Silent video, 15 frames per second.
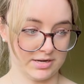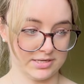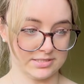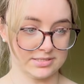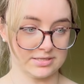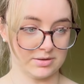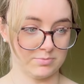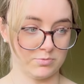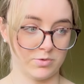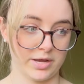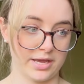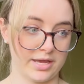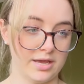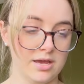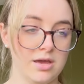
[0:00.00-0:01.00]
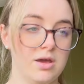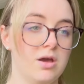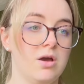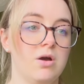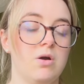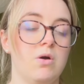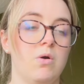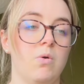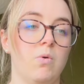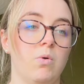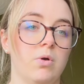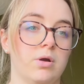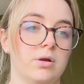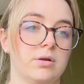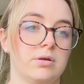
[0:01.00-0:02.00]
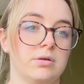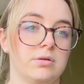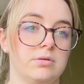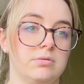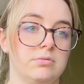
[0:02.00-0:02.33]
in some way, or